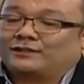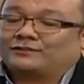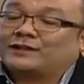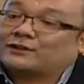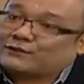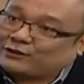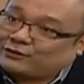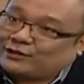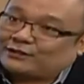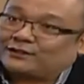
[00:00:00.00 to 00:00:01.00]
not a
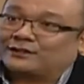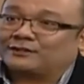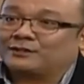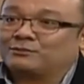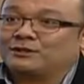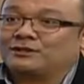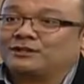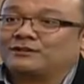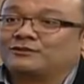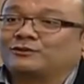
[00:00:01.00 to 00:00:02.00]
regulated
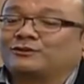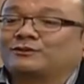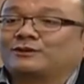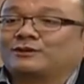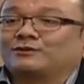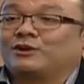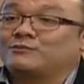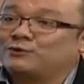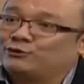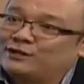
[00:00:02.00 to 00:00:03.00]
activity, so you
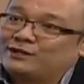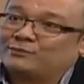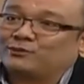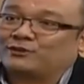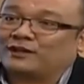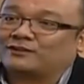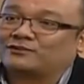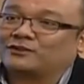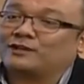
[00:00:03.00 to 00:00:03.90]
have no legal protection,